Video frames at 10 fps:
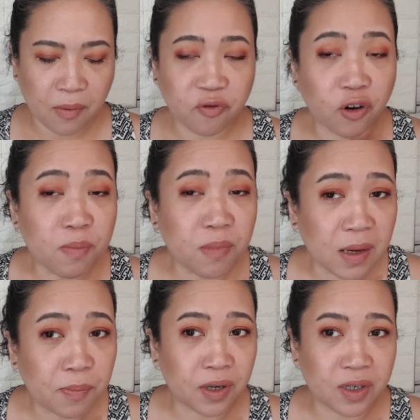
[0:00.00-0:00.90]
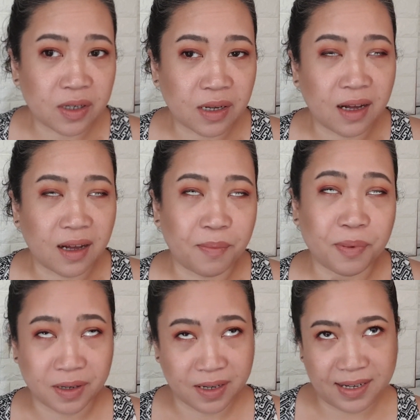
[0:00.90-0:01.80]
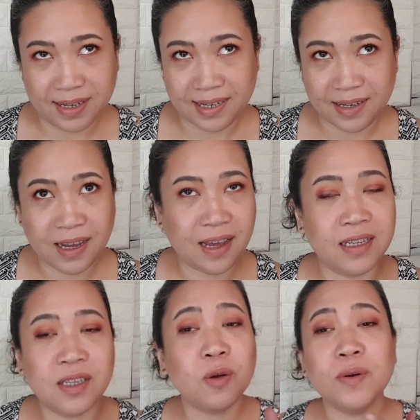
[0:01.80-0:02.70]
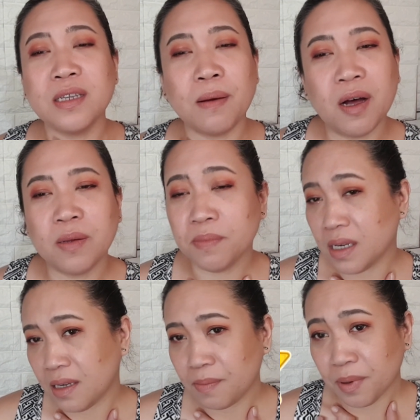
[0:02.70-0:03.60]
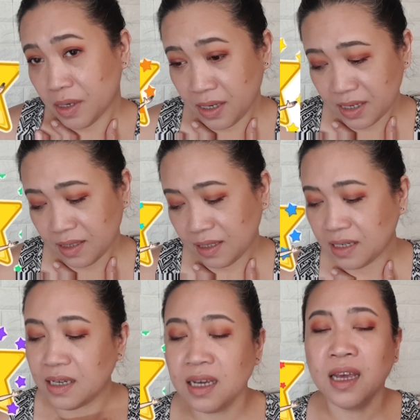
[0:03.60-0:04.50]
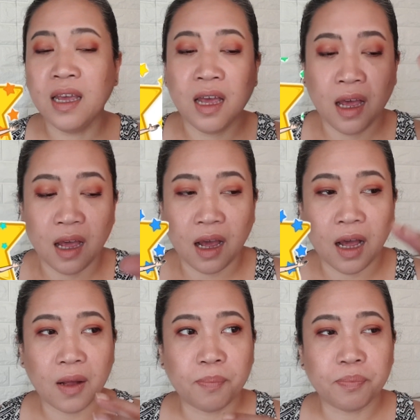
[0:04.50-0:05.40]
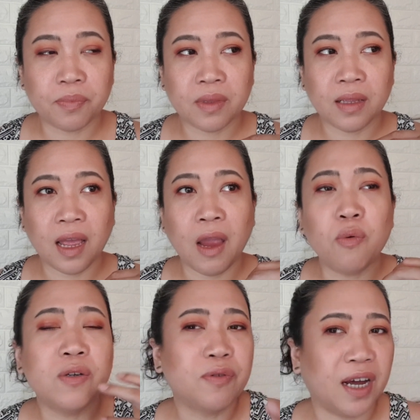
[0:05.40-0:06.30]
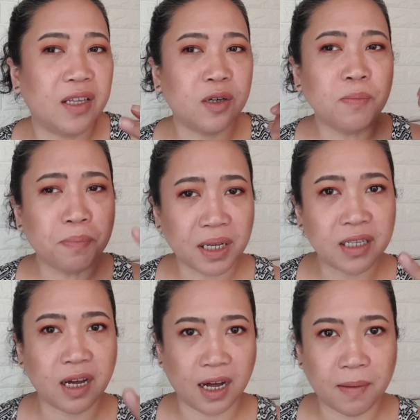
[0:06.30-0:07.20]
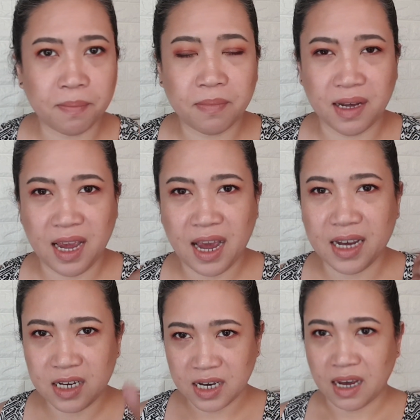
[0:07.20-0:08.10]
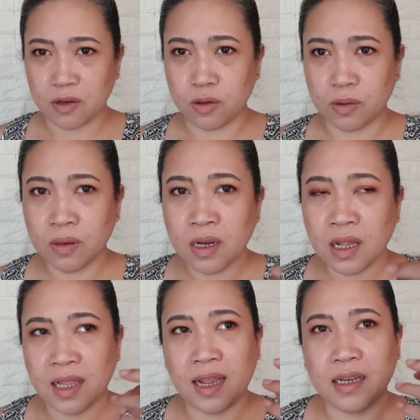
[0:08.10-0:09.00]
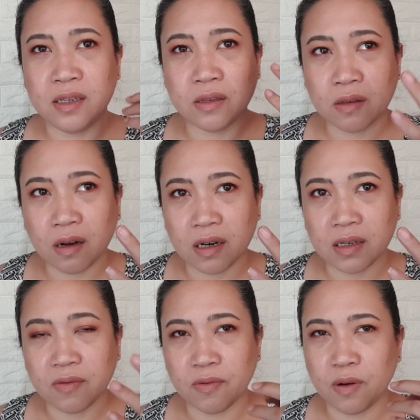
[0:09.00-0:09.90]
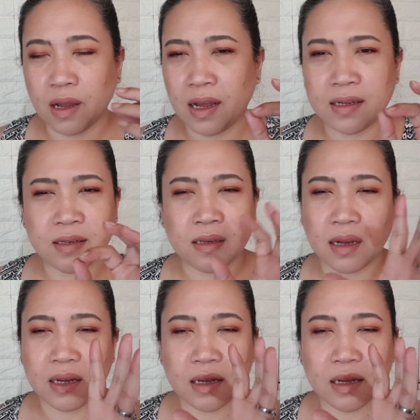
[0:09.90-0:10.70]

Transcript: for me personally, it's always about me personally, I would rather build up my eyeshadow, like start as